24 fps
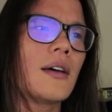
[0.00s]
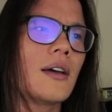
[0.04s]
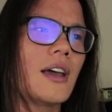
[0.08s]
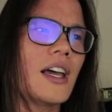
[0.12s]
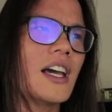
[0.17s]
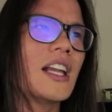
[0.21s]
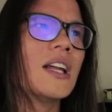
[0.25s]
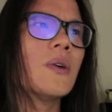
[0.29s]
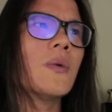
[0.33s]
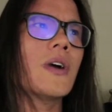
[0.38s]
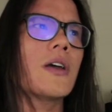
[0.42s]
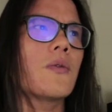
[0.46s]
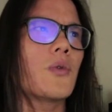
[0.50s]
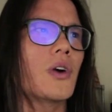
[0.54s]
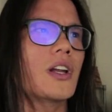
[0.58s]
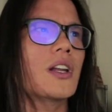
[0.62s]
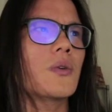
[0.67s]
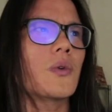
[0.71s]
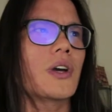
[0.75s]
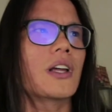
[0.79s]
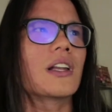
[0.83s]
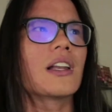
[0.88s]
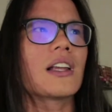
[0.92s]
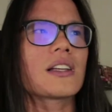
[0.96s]
Anyway,
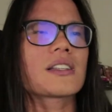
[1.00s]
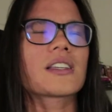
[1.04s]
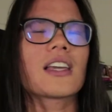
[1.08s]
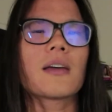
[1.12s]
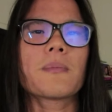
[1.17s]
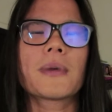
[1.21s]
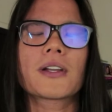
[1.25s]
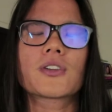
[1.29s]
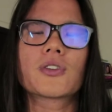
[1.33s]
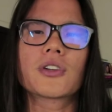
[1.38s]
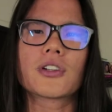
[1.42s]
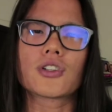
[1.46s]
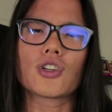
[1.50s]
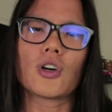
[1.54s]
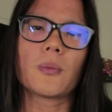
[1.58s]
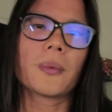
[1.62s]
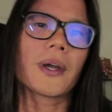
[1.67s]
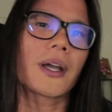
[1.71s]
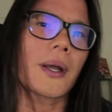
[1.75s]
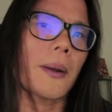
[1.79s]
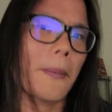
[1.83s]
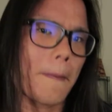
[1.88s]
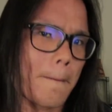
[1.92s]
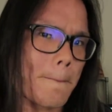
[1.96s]
let's get back to the
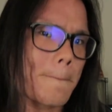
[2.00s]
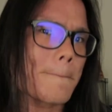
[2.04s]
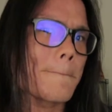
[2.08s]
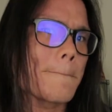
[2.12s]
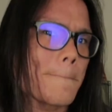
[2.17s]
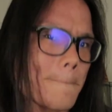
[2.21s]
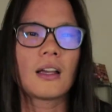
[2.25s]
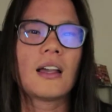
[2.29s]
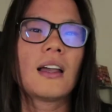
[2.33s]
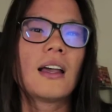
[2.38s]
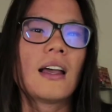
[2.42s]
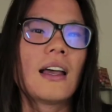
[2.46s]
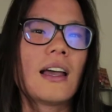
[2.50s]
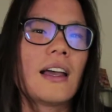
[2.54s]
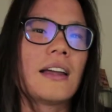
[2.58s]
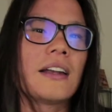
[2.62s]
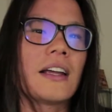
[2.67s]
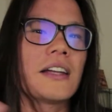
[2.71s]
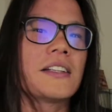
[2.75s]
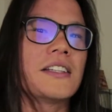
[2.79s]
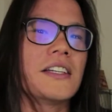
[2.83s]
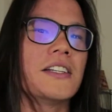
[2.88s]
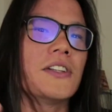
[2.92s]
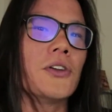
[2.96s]
topic. And
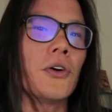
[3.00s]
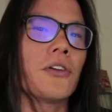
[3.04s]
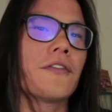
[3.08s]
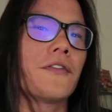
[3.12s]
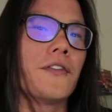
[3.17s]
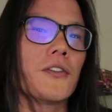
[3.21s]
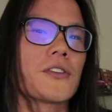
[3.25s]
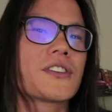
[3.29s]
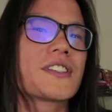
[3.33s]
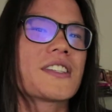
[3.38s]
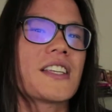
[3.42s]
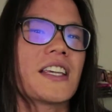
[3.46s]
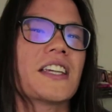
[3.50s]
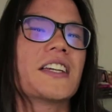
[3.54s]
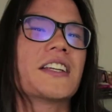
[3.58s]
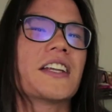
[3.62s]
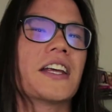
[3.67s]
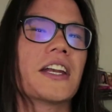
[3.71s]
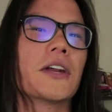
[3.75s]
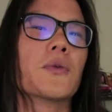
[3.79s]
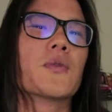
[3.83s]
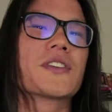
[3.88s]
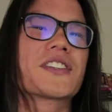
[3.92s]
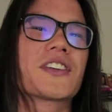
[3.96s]
I did not foresee
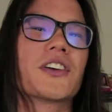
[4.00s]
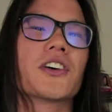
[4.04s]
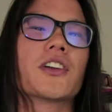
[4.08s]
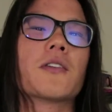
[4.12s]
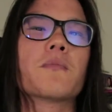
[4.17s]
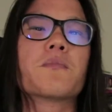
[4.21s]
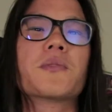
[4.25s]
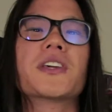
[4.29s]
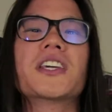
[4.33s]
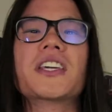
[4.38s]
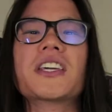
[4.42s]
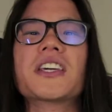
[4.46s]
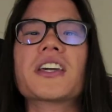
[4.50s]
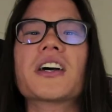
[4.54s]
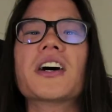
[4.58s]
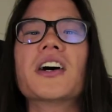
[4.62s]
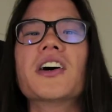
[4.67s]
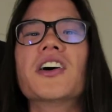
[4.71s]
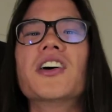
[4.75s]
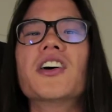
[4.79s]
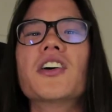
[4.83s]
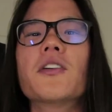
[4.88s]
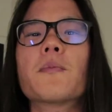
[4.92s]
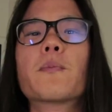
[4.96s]
that it was gonna be
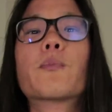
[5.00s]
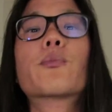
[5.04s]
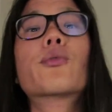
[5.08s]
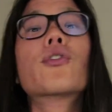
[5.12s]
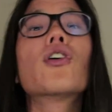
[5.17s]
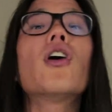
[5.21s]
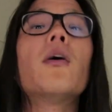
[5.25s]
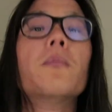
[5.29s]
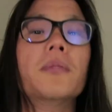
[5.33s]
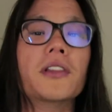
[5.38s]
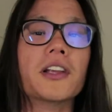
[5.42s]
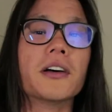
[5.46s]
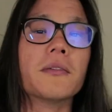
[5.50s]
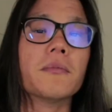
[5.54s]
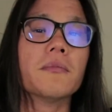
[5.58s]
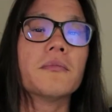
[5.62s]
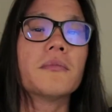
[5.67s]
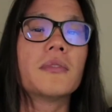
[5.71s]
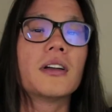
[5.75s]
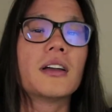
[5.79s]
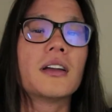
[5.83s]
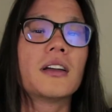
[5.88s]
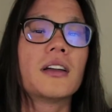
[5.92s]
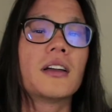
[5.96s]
a problem